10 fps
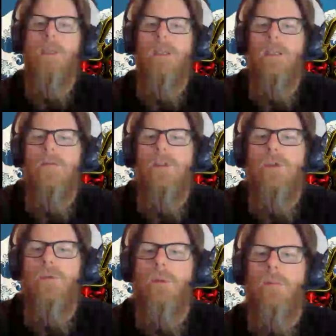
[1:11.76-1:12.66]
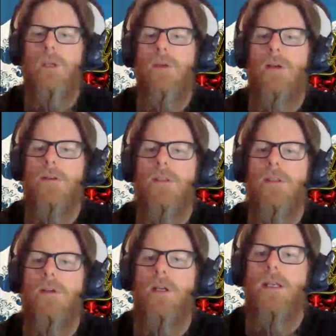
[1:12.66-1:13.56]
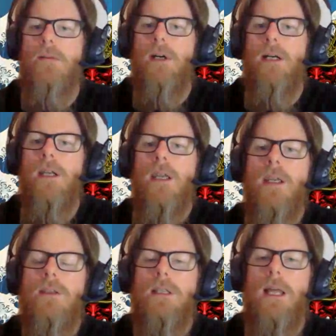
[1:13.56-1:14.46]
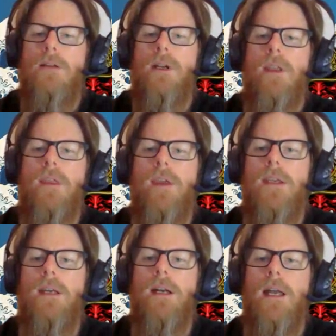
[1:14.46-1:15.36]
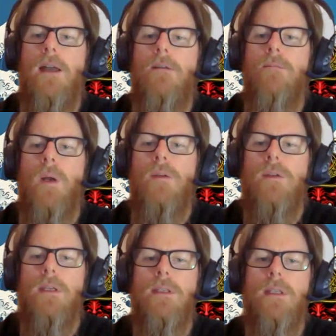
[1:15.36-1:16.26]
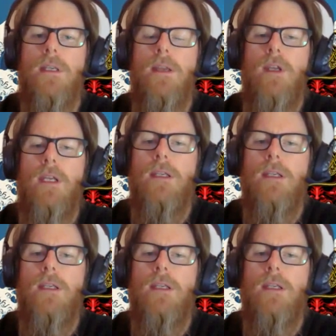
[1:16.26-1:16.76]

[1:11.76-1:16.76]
of the individual cryptocurrencies that I cover, Solana and Theta have both seen significant